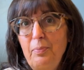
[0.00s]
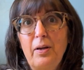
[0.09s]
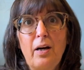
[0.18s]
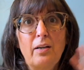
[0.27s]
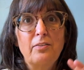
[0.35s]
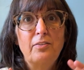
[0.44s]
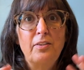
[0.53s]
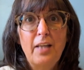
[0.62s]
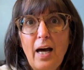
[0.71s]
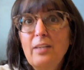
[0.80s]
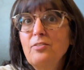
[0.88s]
Because
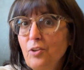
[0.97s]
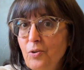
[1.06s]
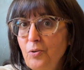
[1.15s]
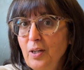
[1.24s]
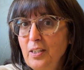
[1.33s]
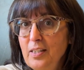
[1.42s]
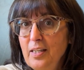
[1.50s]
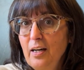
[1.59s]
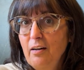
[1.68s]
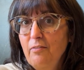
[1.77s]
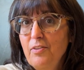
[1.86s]
that's the whole idea
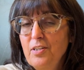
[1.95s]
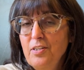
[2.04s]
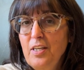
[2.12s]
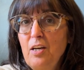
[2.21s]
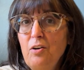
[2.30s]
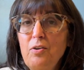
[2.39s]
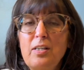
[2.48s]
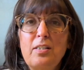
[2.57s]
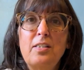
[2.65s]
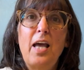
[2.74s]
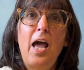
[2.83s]
of the skill
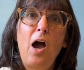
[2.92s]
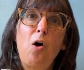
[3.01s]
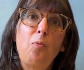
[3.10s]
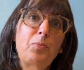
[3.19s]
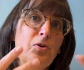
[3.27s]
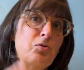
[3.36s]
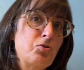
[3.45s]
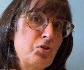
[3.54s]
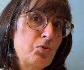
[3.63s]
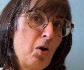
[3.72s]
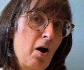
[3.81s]
is to help you
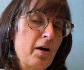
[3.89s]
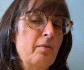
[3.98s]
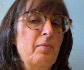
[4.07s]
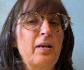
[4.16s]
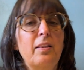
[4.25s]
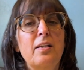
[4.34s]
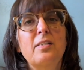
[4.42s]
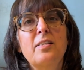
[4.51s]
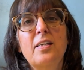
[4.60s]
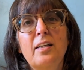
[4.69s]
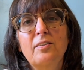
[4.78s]
to automate these
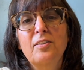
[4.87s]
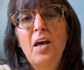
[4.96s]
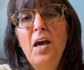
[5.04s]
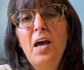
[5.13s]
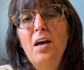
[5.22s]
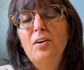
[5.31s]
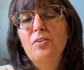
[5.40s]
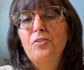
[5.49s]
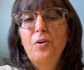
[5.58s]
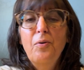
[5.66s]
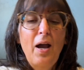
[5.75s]
things.
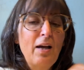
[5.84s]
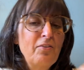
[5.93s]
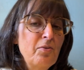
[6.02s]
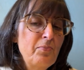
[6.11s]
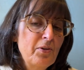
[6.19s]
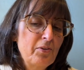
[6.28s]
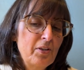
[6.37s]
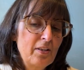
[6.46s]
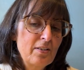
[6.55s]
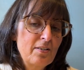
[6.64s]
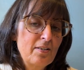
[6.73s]
So as I'm building
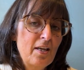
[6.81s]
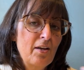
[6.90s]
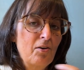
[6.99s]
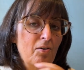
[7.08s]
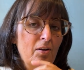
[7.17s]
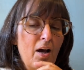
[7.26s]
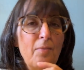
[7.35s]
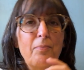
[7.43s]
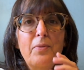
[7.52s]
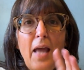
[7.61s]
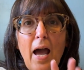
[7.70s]
the skill,
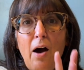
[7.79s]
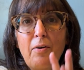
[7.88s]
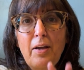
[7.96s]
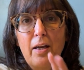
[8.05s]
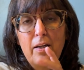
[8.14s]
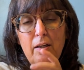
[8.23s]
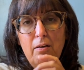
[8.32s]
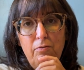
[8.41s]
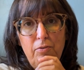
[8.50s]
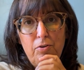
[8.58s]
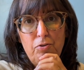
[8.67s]
I'm now getting
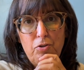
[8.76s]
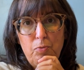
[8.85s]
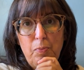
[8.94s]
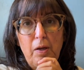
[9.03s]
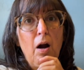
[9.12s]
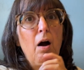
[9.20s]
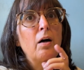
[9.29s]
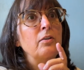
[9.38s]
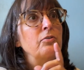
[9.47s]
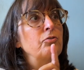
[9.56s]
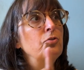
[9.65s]
confused
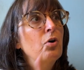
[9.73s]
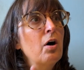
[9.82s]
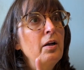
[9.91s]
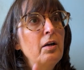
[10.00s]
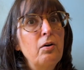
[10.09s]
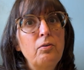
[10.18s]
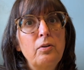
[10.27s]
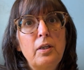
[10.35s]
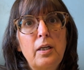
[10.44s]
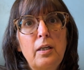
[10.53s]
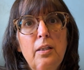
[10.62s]
because not
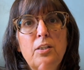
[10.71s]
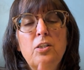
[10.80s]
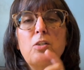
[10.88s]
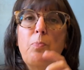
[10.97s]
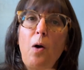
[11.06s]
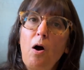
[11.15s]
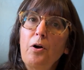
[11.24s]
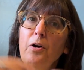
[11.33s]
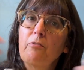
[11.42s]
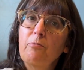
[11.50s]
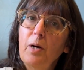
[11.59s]
only this is part
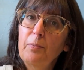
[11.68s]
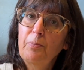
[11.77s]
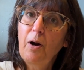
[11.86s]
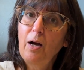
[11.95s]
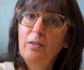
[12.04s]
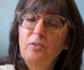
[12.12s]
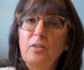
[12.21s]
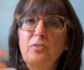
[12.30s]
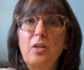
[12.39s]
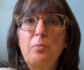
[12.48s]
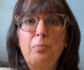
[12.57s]
of my process,
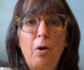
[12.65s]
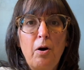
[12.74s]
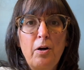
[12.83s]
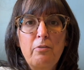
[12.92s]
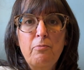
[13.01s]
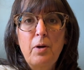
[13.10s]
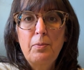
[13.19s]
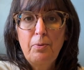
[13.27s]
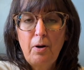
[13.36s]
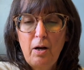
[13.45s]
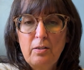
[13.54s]
and part of my
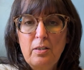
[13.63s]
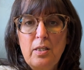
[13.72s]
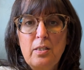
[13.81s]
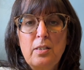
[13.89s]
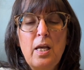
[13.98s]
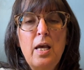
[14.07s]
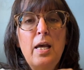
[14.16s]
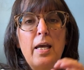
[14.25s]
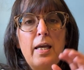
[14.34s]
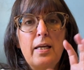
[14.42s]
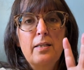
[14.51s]
process
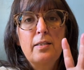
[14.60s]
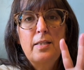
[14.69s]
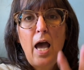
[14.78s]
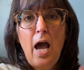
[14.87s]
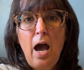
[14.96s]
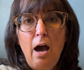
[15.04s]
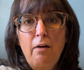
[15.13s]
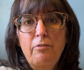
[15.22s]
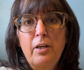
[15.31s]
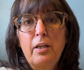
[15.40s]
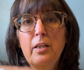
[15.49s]
is
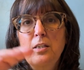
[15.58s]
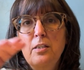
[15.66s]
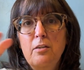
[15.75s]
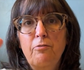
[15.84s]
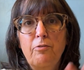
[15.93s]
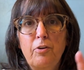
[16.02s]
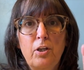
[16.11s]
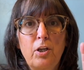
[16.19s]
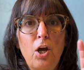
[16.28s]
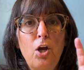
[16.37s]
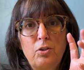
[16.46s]
having these different
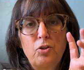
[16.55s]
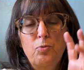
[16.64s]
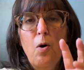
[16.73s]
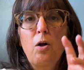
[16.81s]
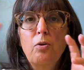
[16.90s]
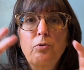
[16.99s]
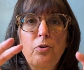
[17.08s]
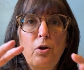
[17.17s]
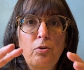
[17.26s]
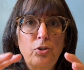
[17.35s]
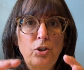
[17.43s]
smaller
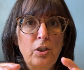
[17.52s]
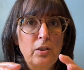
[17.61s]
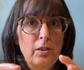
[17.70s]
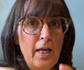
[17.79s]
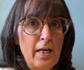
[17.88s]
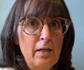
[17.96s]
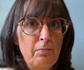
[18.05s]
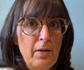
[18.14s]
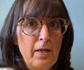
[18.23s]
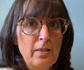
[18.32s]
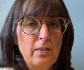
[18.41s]
Notion
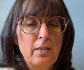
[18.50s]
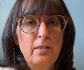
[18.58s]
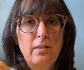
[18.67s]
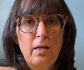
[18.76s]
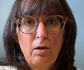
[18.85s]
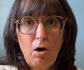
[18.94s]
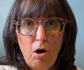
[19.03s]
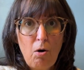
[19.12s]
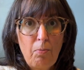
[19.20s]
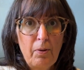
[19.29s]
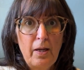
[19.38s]
databases that all
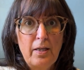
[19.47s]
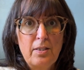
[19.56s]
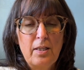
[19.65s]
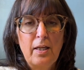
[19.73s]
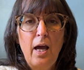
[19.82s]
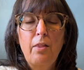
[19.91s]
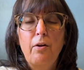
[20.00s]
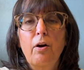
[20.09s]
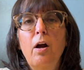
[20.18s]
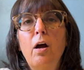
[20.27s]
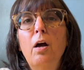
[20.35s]
play together.
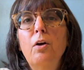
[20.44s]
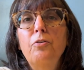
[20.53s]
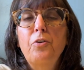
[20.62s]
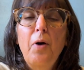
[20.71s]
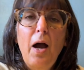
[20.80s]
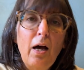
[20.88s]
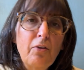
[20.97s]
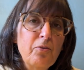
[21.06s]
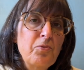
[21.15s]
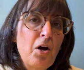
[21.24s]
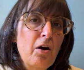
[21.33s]
So as
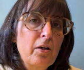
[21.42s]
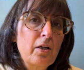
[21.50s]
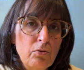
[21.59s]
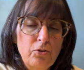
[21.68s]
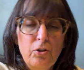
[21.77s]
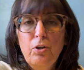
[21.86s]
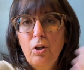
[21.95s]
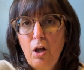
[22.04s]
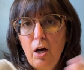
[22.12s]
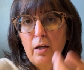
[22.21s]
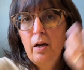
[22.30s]
I'm talking to
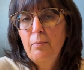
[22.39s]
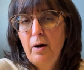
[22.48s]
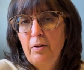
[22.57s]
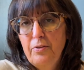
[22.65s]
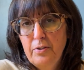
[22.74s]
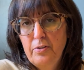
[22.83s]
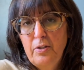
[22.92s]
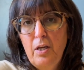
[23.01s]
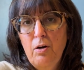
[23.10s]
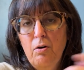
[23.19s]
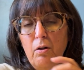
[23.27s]
Claude about this
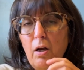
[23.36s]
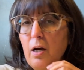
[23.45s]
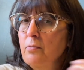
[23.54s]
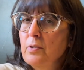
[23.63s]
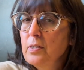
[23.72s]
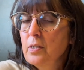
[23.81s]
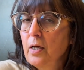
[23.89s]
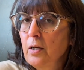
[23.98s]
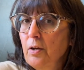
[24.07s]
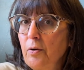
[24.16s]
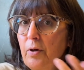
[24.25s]
skill, I was
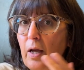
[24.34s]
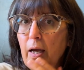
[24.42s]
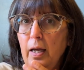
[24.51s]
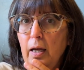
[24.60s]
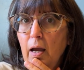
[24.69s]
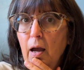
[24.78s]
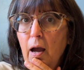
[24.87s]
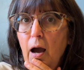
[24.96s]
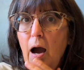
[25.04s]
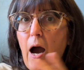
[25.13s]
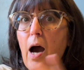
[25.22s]
like, okay,
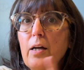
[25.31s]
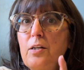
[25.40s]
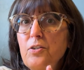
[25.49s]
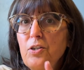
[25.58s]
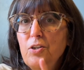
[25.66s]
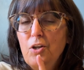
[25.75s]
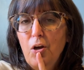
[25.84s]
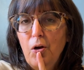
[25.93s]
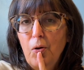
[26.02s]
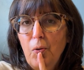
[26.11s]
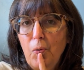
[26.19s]
how does it
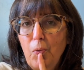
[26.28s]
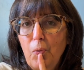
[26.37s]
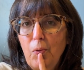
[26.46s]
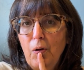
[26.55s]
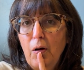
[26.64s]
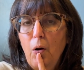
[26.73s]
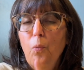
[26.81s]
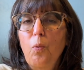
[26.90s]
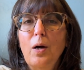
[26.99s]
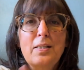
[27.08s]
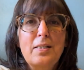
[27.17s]
know
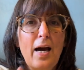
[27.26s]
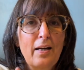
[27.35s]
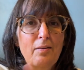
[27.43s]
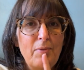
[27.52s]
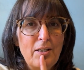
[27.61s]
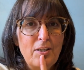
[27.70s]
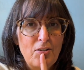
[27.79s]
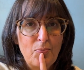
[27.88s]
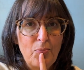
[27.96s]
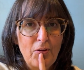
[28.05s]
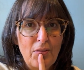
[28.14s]
what database to
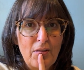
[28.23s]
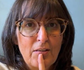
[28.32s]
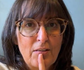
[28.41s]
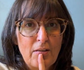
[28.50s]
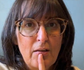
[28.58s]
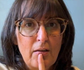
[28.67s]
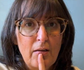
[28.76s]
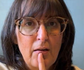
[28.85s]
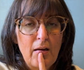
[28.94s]
put this in?